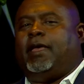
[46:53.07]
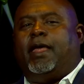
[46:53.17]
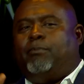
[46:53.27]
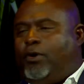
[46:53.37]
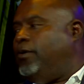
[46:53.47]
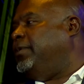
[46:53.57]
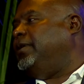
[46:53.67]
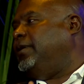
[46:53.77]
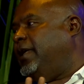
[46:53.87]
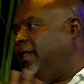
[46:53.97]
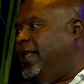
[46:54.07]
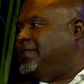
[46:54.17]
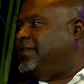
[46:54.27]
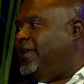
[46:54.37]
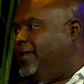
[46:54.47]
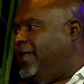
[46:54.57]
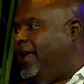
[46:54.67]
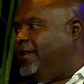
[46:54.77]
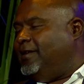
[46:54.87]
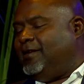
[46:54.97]
and bourbon, and that's the end of
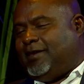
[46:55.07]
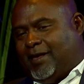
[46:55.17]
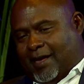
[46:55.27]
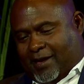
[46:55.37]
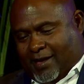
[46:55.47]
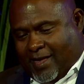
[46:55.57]
that, okay?